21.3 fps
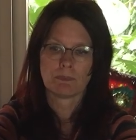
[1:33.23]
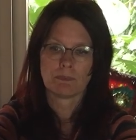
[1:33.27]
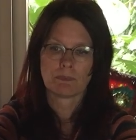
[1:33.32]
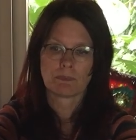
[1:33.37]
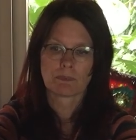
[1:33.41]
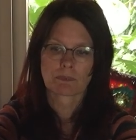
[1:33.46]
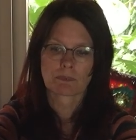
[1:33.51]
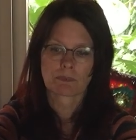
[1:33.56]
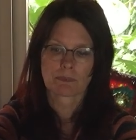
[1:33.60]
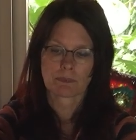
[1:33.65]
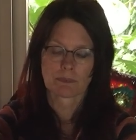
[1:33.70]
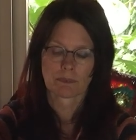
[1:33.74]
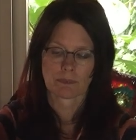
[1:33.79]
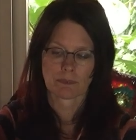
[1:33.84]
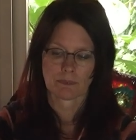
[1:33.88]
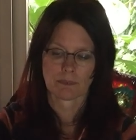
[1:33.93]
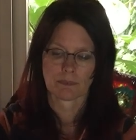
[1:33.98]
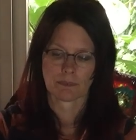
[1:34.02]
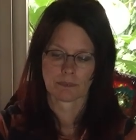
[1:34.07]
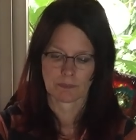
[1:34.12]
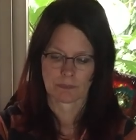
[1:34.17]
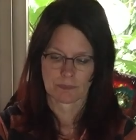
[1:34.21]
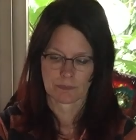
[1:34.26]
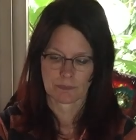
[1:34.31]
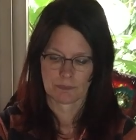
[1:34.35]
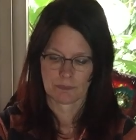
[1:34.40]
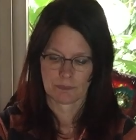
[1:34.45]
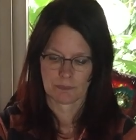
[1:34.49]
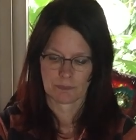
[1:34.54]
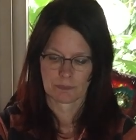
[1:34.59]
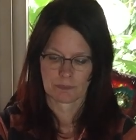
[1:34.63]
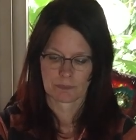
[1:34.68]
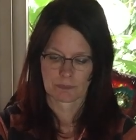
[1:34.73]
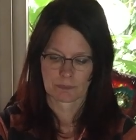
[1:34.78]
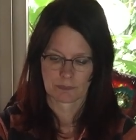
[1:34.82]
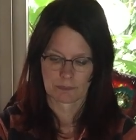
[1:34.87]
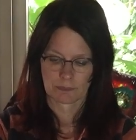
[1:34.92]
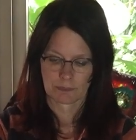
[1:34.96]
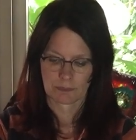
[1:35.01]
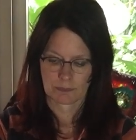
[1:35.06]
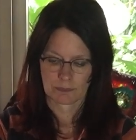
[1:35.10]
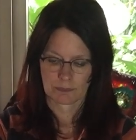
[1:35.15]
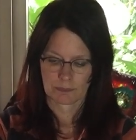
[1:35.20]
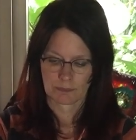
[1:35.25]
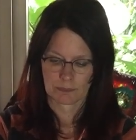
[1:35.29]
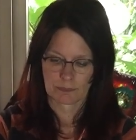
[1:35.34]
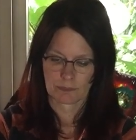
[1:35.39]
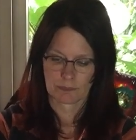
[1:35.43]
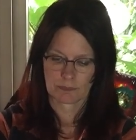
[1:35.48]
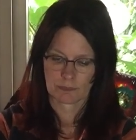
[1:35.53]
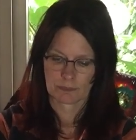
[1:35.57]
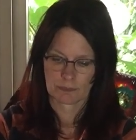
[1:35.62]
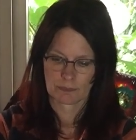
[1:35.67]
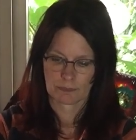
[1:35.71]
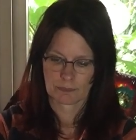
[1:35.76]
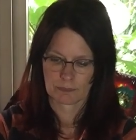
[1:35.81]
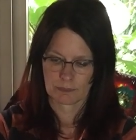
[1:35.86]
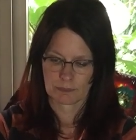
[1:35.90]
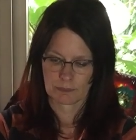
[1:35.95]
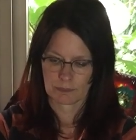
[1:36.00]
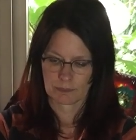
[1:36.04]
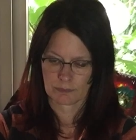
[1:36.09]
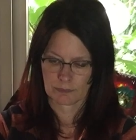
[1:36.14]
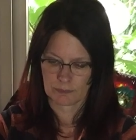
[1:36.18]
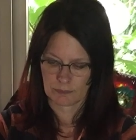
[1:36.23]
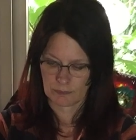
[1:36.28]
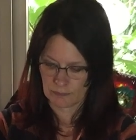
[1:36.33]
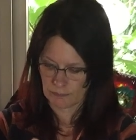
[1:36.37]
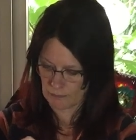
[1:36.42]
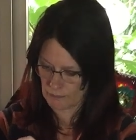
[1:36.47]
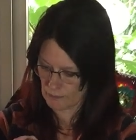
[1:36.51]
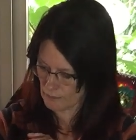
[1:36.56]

No one is speaking in this clip.